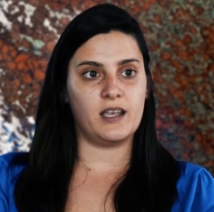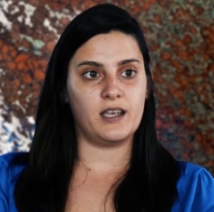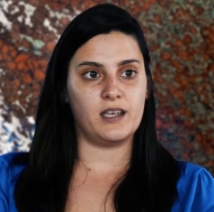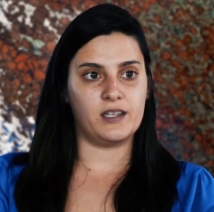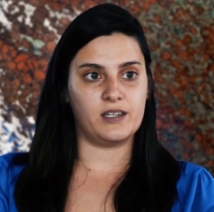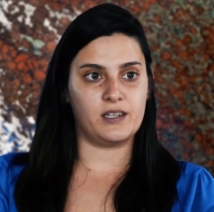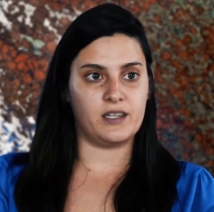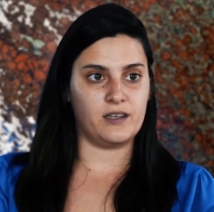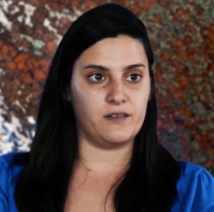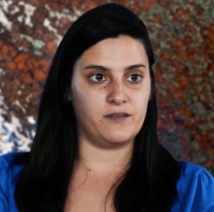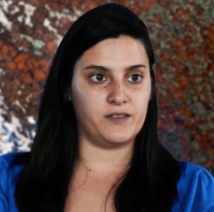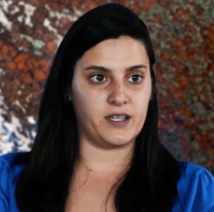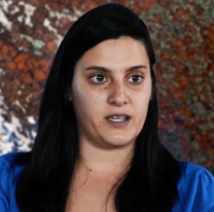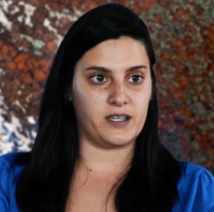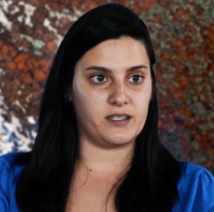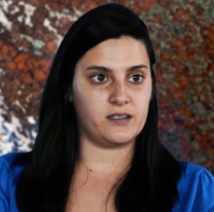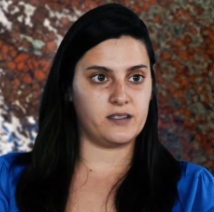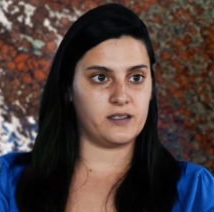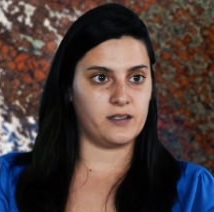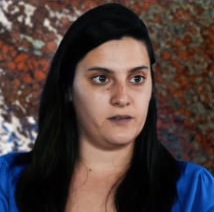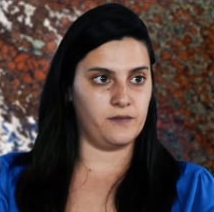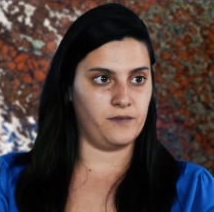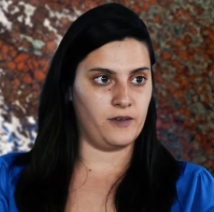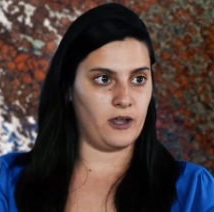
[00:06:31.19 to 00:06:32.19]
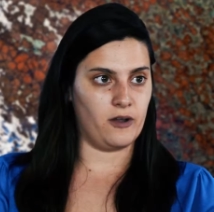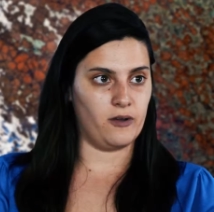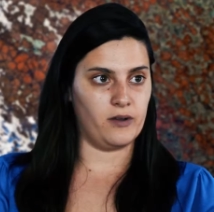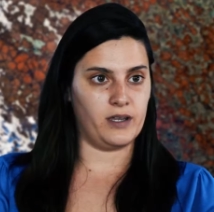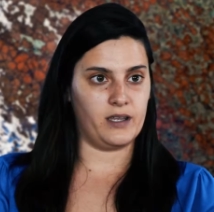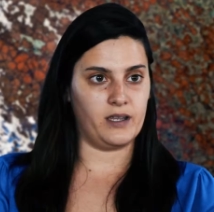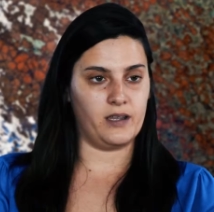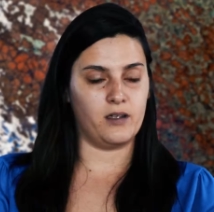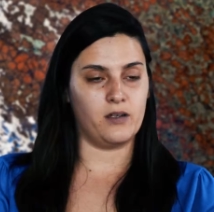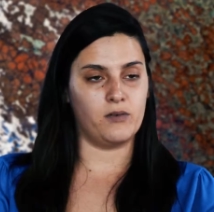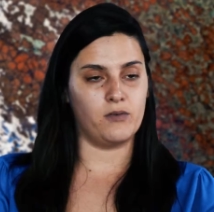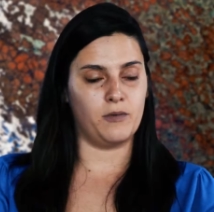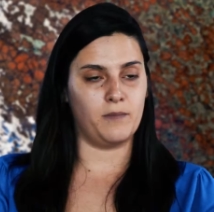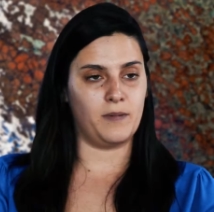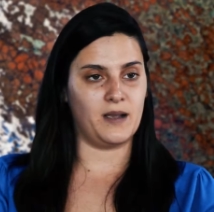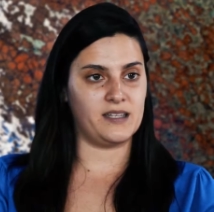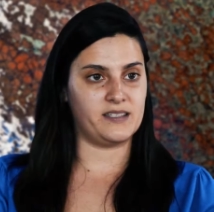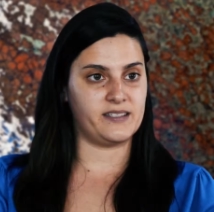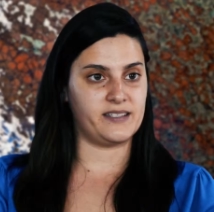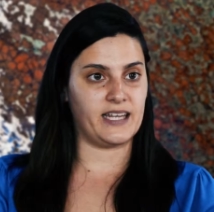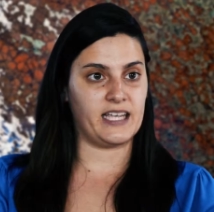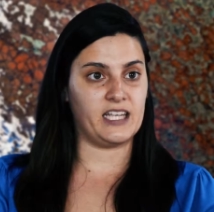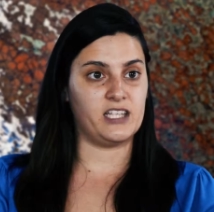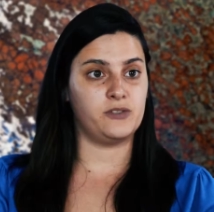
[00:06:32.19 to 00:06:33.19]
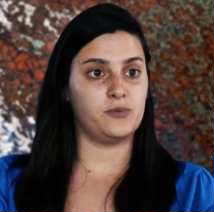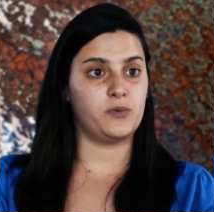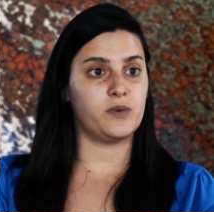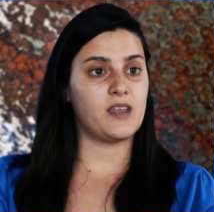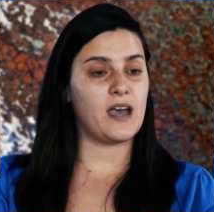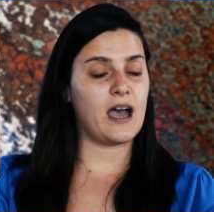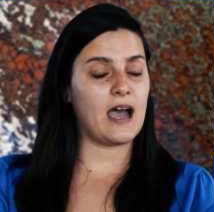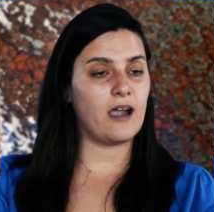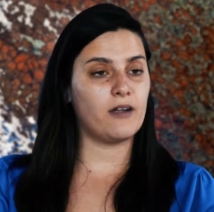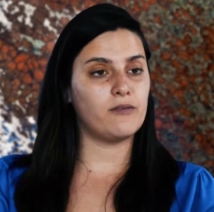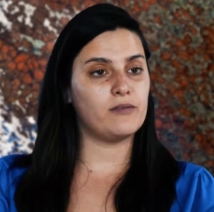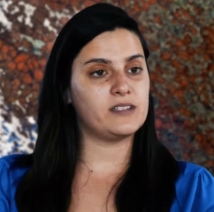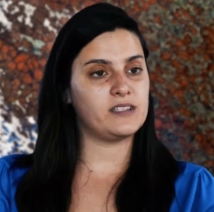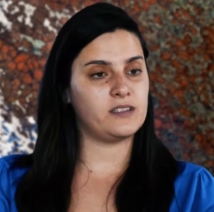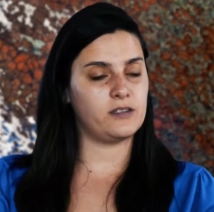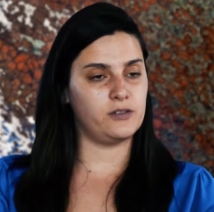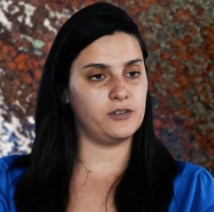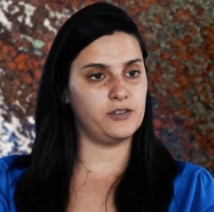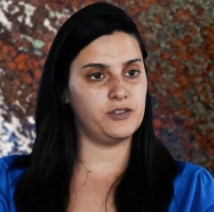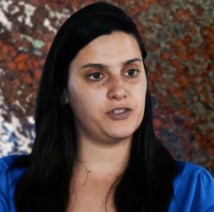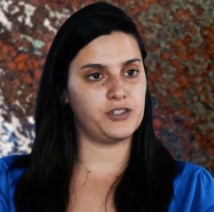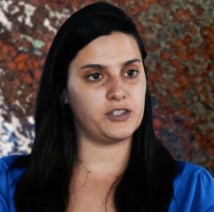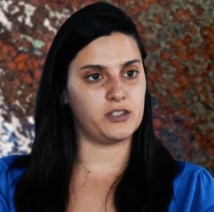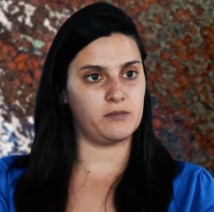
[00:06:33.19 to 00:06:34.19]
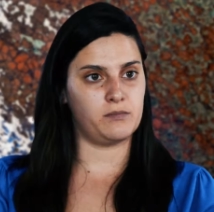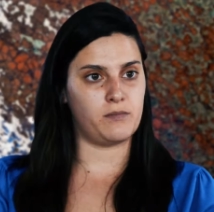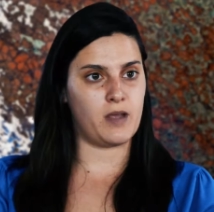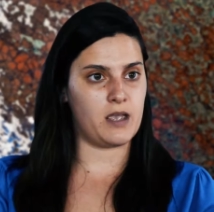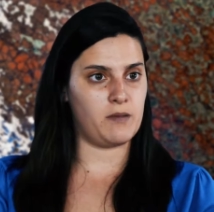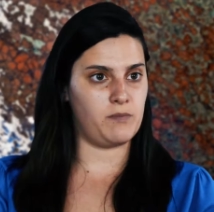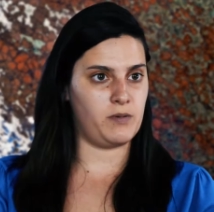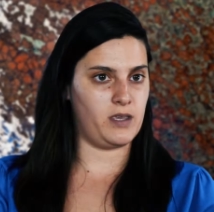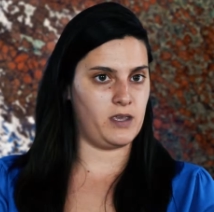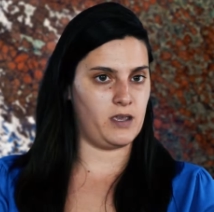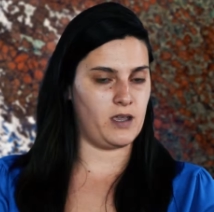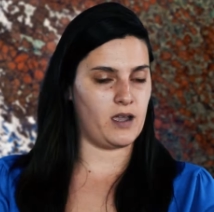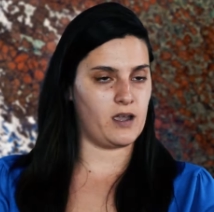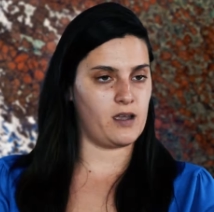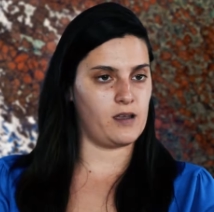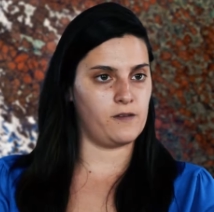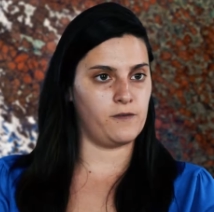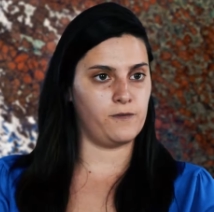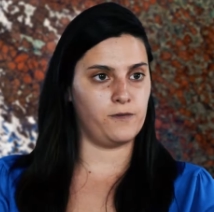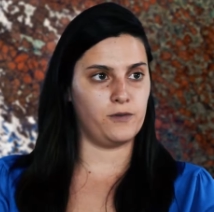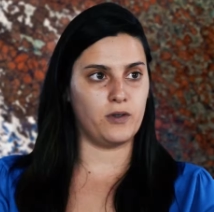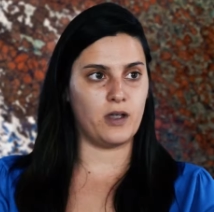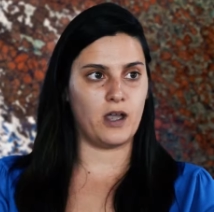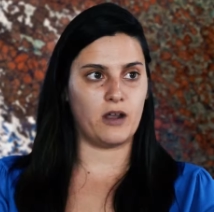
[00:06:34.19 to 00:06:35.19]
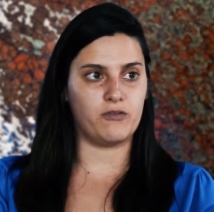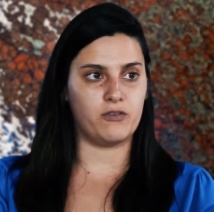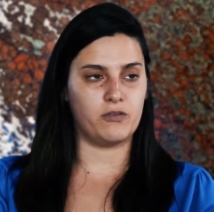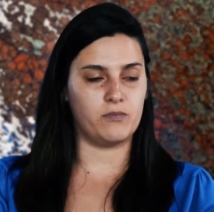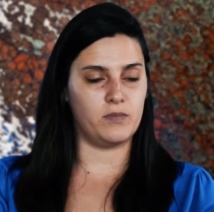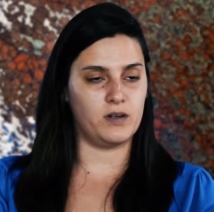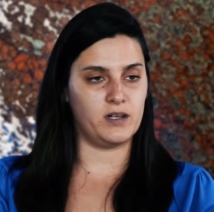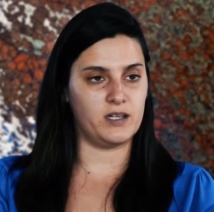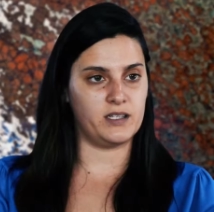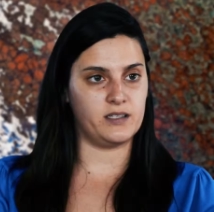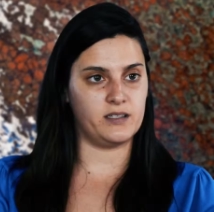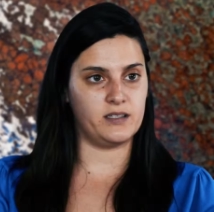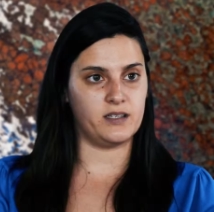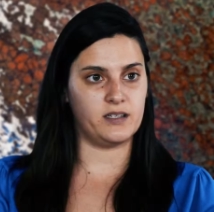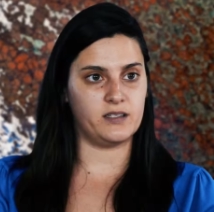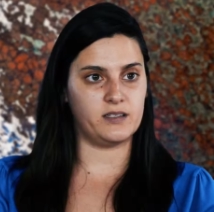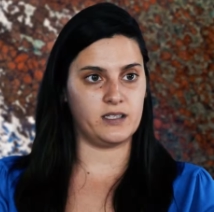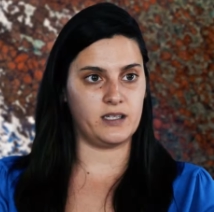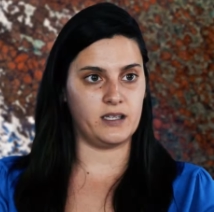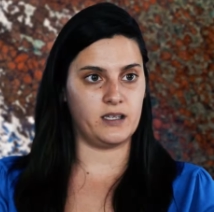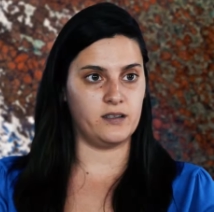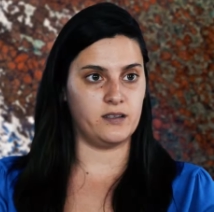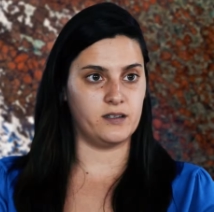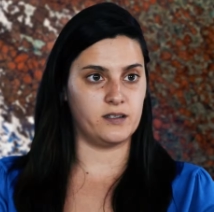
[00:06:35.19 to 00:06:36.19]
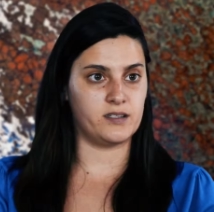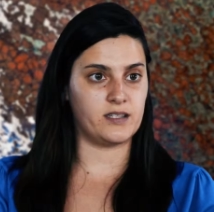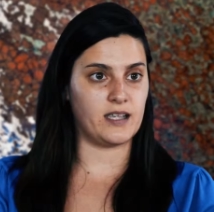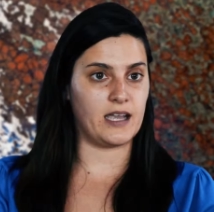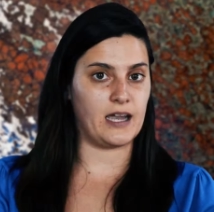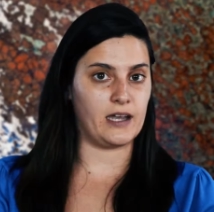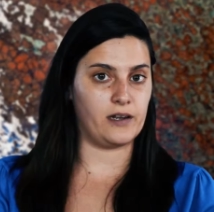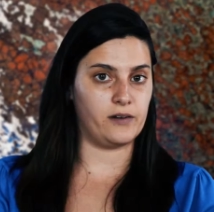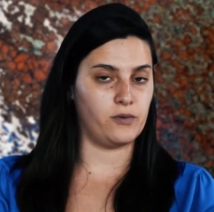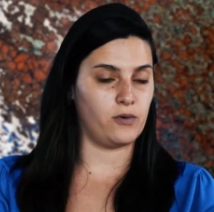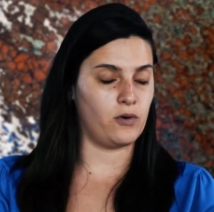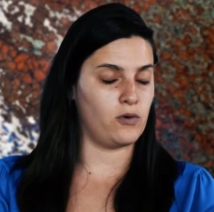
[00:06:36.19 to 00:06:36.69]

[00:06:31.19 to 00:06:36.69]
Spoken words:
it gives us a very robust age with high resolution, maybe a few 100 million years either side,